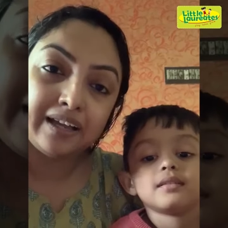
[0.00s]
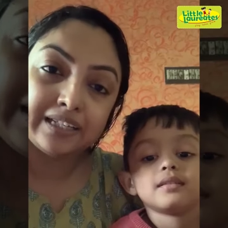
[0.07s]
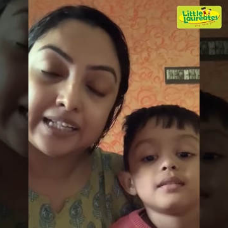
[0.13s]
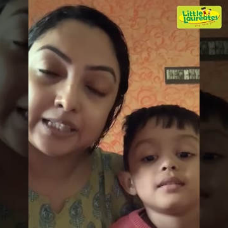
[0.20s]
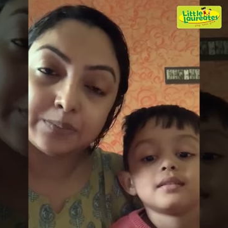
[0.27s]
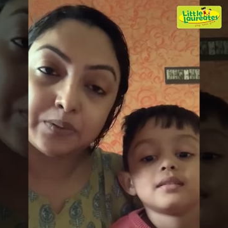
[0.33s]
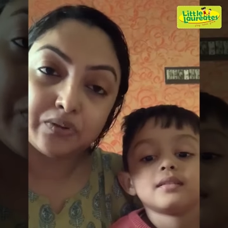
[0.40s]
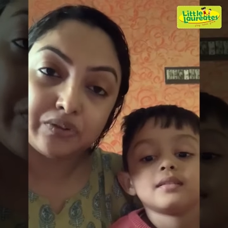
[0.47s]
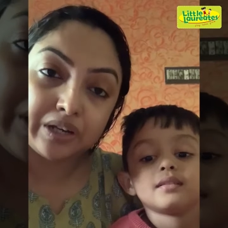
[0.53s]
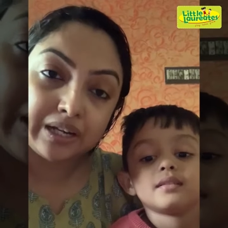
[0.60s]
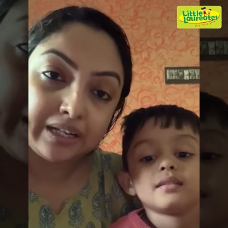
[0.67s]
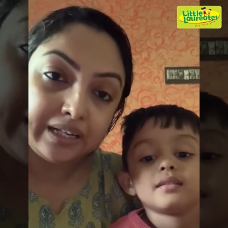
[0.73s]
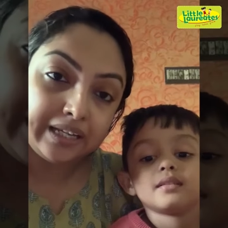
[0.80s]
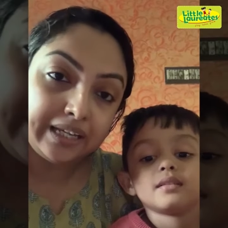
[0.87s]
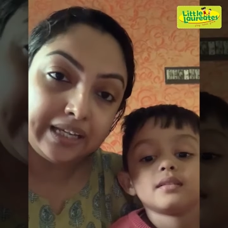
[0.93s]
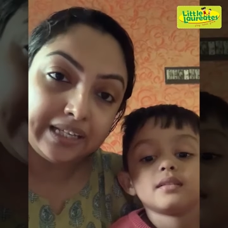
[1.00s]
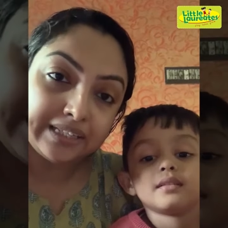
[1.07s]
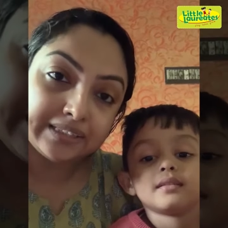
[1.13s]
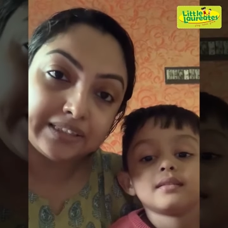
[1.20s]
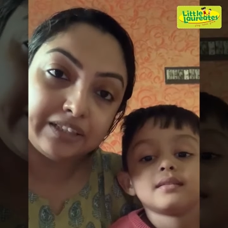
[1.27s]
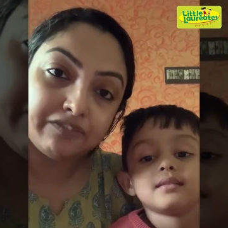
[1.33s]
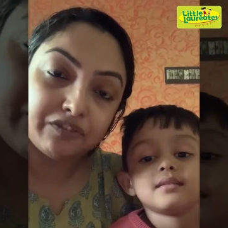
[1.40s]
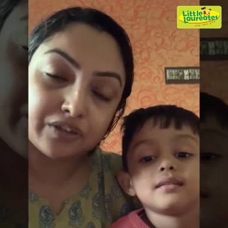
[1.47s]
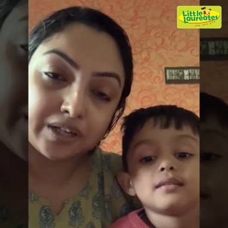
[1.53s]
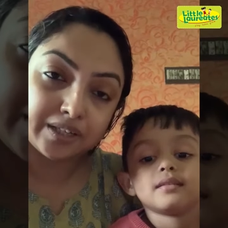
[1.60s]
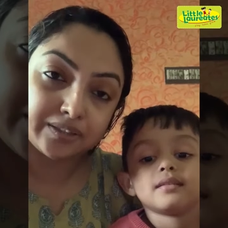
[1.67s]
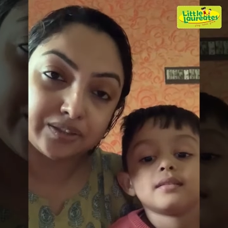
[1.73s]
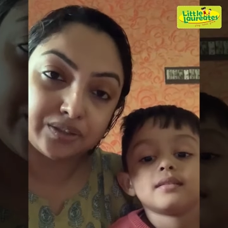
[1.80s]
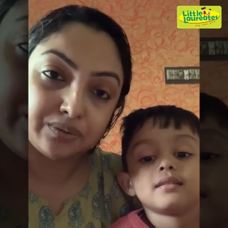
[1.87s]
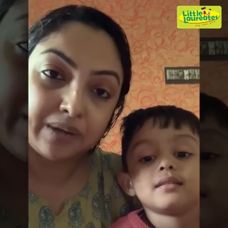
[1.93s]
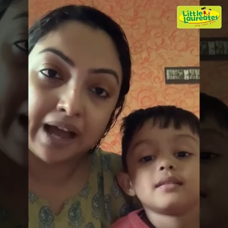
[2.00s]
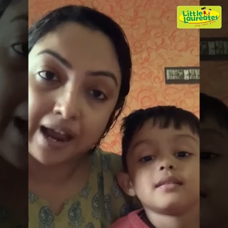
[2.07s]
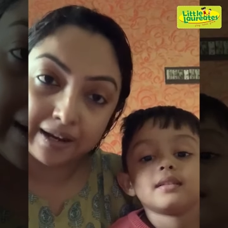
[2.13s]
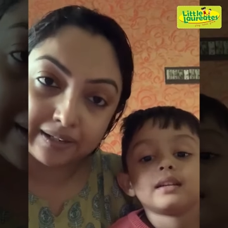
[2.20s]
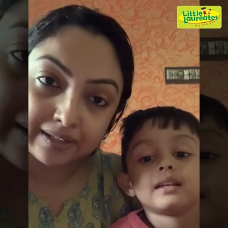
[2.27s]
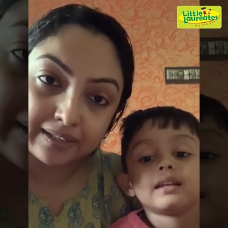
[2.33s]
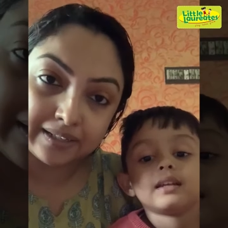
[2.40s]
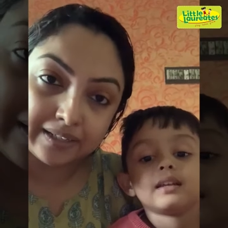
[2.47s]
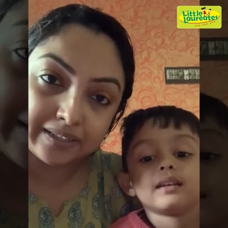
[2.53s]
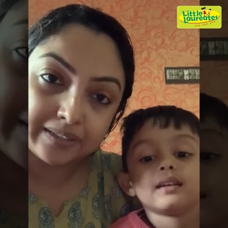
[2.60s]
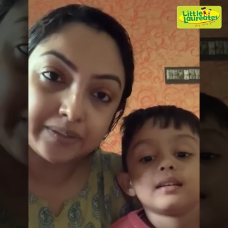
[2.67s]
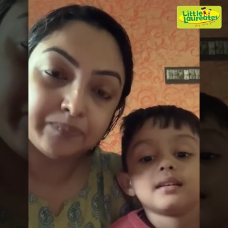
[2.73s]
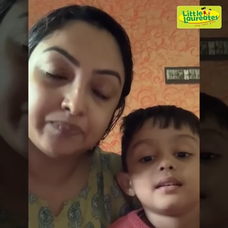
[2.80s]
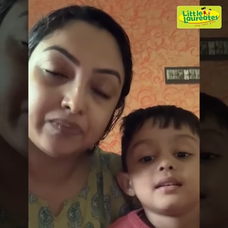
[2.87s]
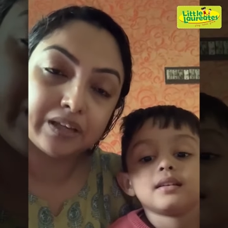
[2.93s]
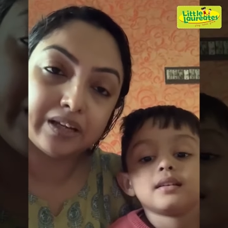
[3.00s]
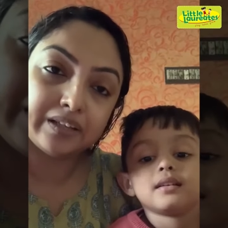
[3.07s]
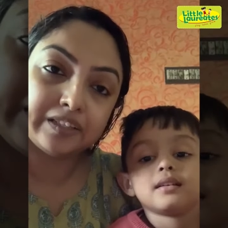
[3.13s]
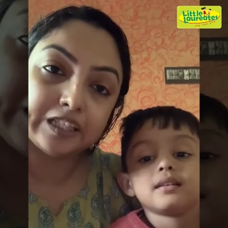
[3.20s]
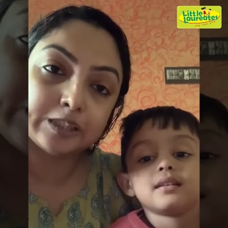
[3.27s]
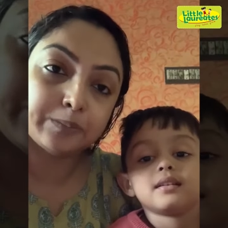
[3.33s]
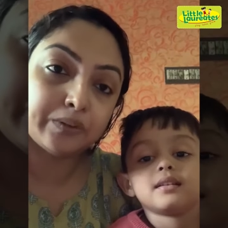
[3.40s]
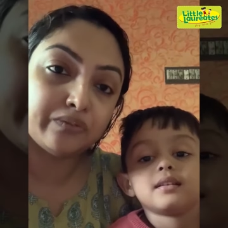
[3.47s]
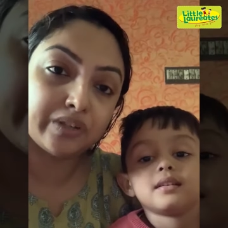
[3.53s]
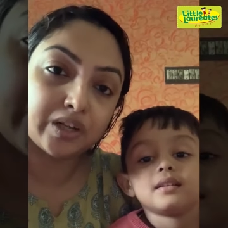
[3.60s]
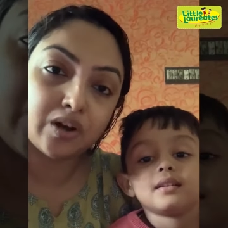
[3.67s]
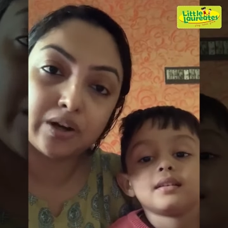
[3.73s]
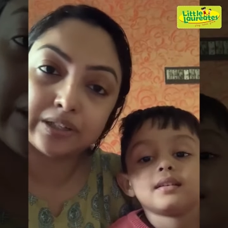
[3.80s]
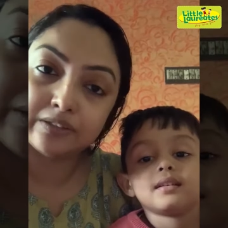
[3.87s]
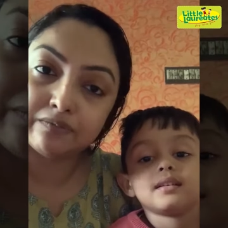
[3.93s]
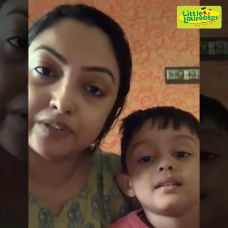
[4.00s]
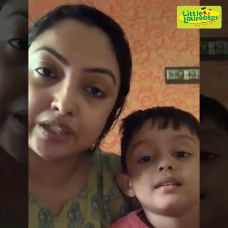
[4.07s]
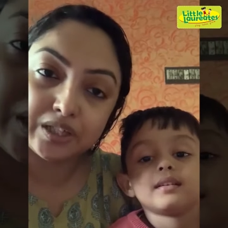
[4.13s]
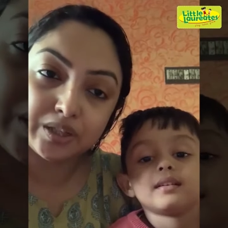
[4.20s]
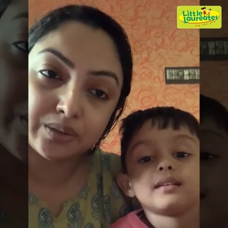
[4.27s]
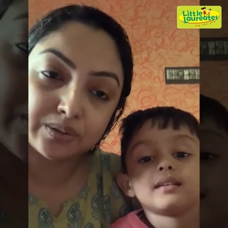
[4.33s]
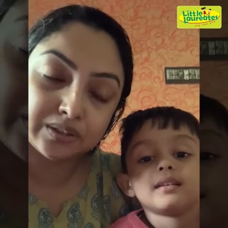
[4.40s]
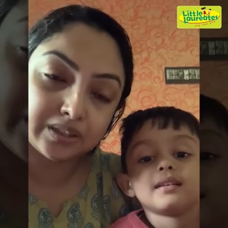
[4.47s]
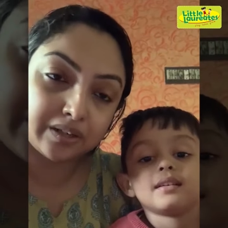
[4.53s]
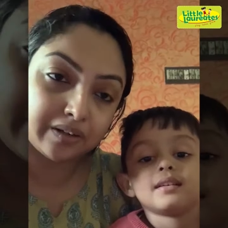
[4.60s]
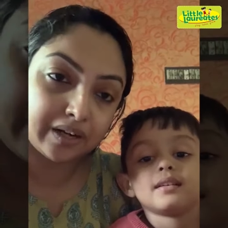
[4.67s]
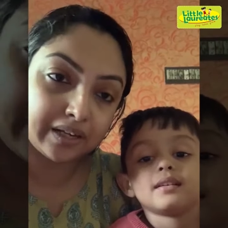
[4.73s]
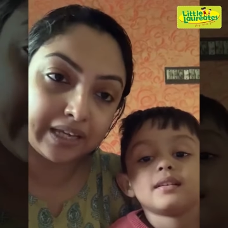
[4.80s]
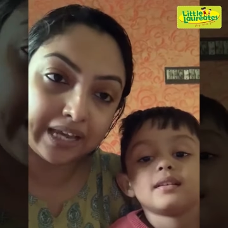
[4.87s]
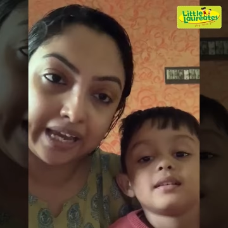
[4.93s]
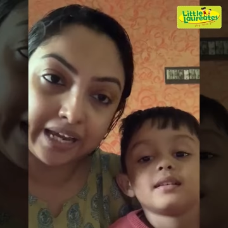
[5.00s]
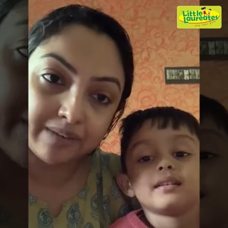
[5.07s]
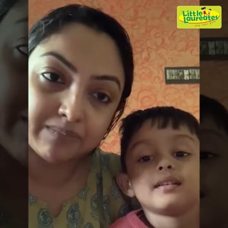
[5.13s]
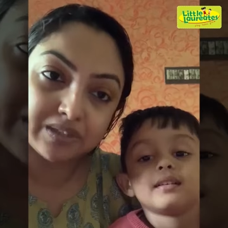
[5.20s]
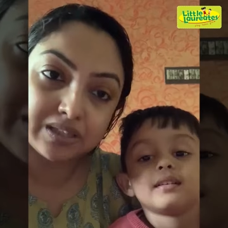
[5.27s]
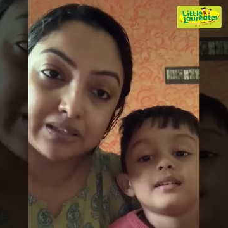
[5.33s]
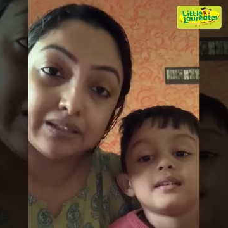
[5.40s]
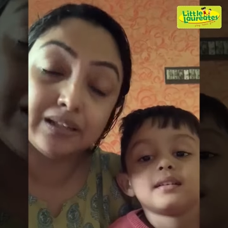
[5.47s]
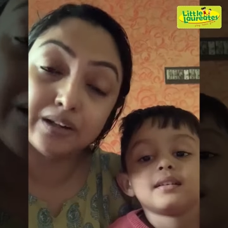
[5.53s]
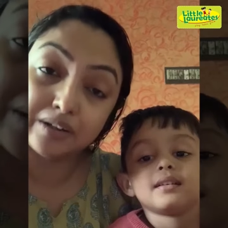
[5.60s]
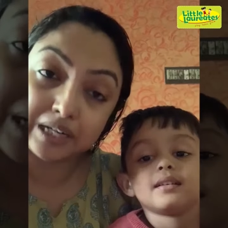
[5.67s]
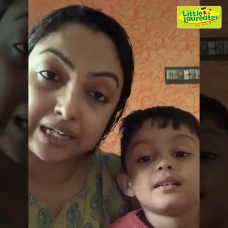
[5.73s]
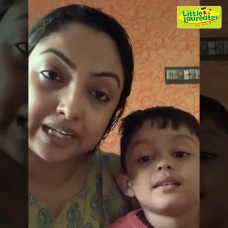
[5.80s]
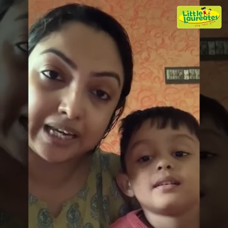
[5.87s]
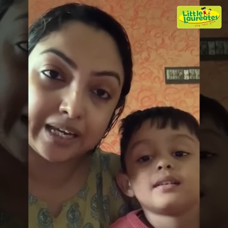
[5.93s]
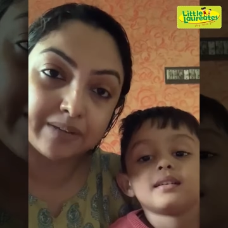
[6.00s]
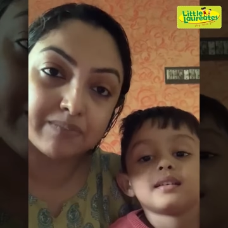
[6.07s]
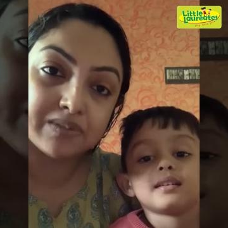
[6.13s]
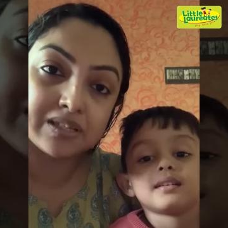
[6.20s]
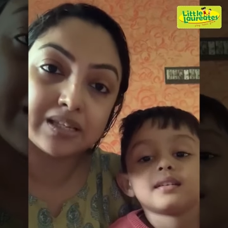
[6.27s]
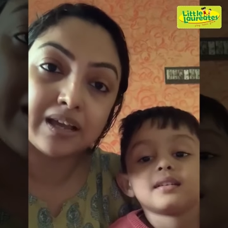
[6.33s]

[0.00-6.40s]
Speaker 1: It has been really easy for us to handle it. There's been recorded videos, there are games, learning games